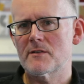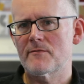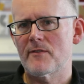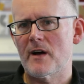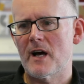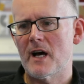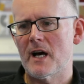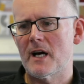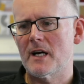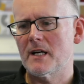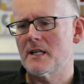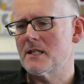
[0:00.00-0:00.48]

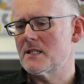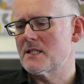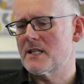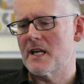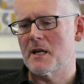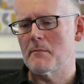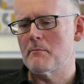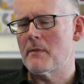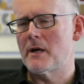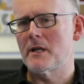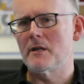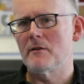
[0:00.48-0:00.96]
FR can
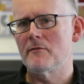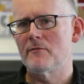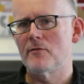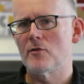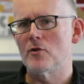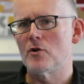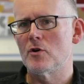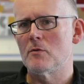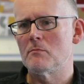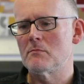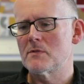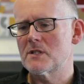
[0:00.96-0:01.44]
take many
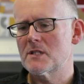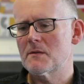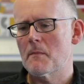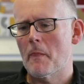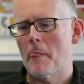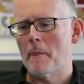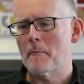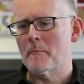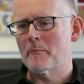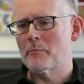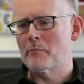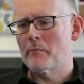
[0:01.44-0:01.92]
forms.
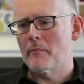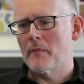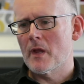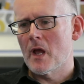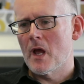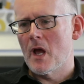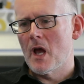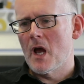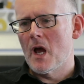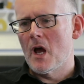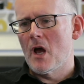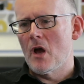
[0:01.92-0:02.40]

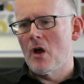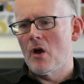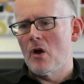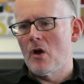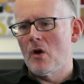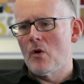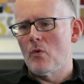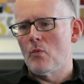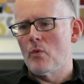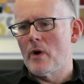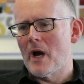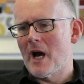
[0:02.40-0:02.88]

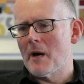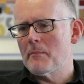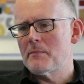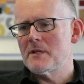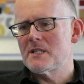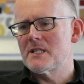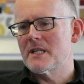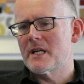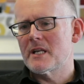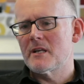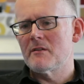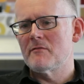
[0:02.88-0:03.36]
We're happy
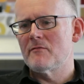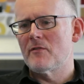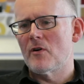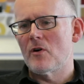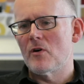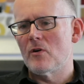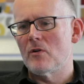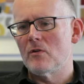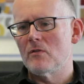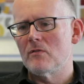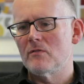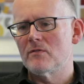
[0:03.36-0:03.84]
to get
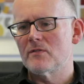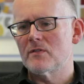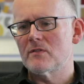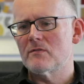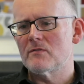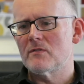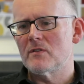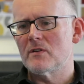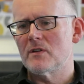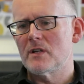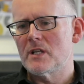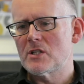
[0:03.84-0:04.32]
involved
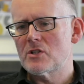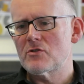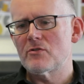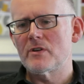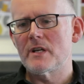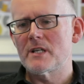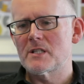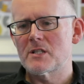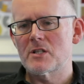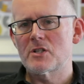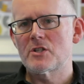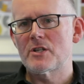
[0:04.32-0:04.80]

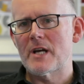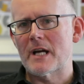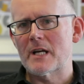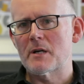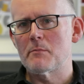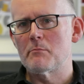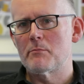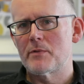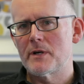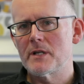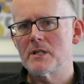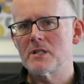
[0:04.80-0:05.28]
literally as a check
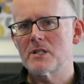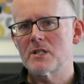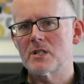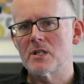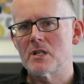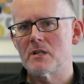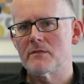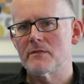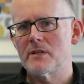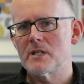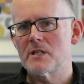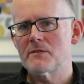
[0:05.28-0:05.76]
and print
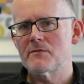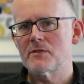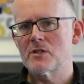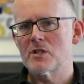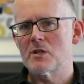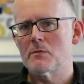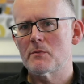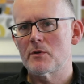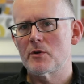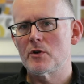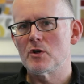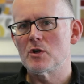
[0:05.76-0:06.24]
service for
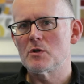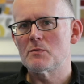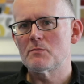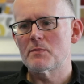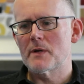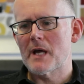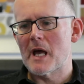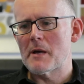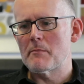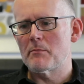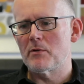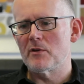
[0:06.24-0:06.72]
someone who's
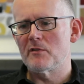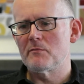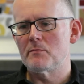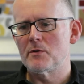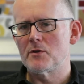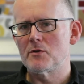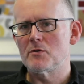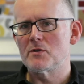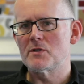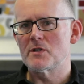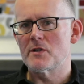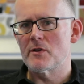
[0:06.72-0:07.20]
capable of
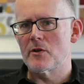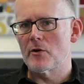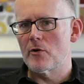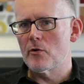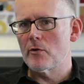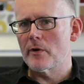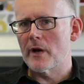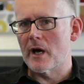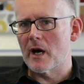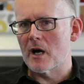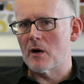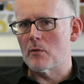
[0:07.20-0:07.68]
producing their
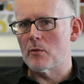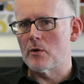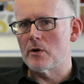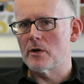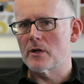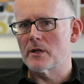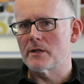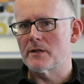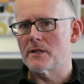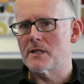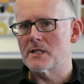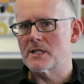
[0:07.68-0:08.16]
own
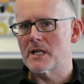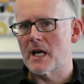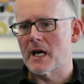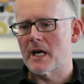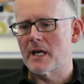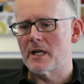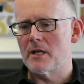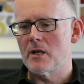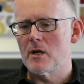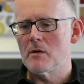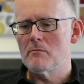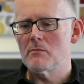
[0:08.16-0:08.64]
artwork and
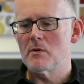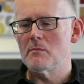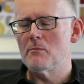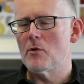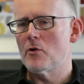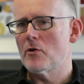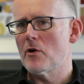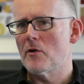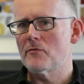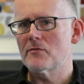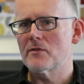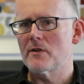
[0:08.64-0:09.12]
design, but
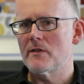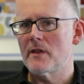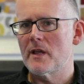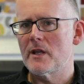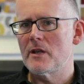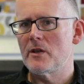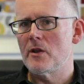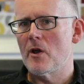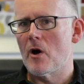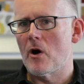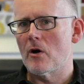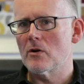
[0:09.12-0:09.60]
more often
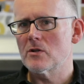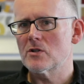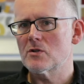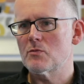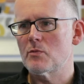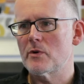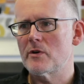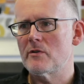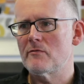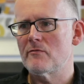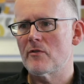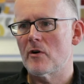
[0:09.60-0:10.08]
than not
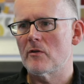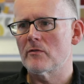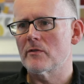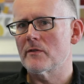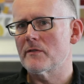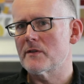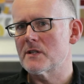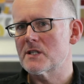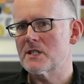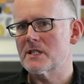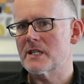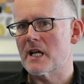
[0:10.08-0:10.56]
we're involved
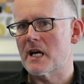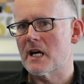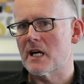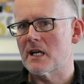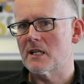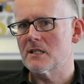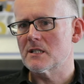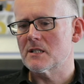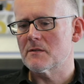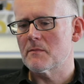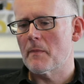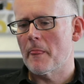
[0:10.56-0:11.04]
at the
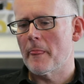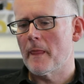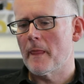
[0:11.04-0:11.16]
start,